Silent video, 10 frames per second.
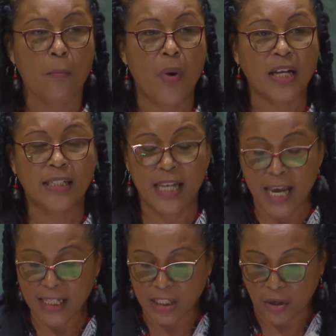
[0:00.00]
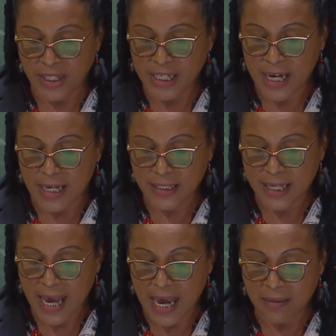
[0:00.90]
but these critical
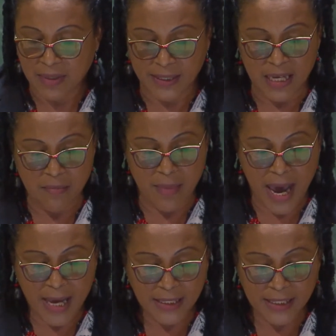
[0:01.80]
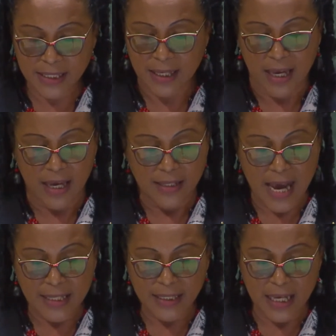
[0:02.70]
times demand
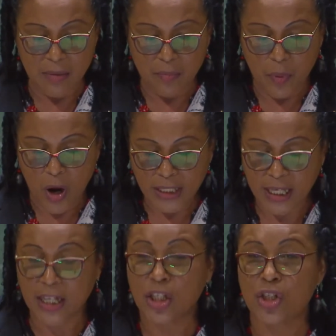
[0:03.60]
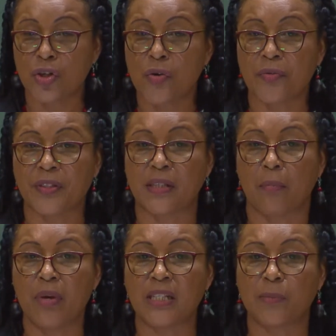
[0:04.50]
that important truths
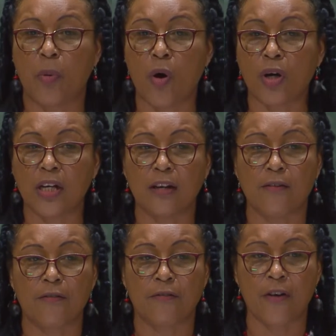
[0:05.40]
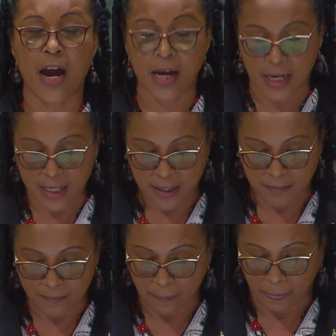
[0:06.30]
be spoken frankly.
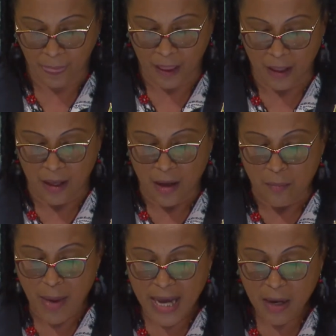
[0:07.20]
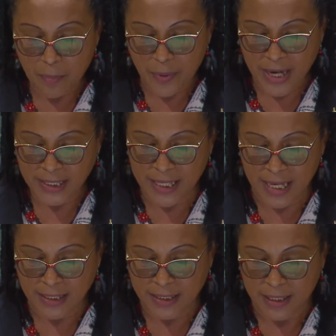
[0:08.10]
Madam
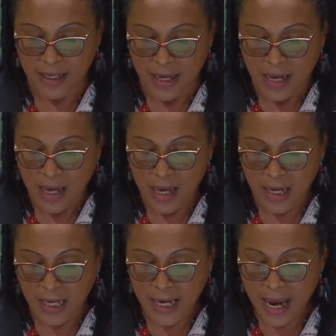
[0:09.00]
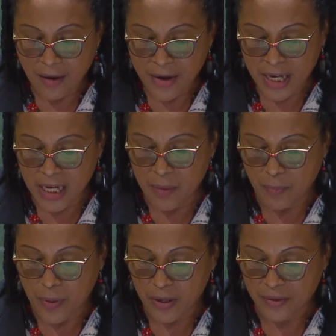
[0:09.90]
President, a glaring
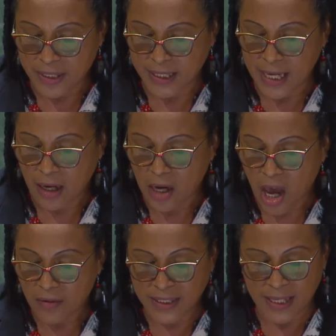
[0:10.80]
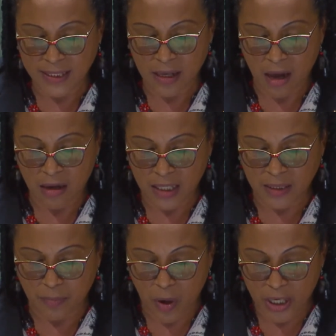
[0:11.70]
hypocrisy clouds this
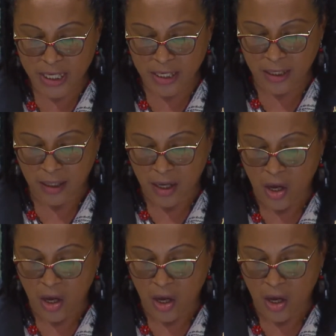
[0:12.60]
august body.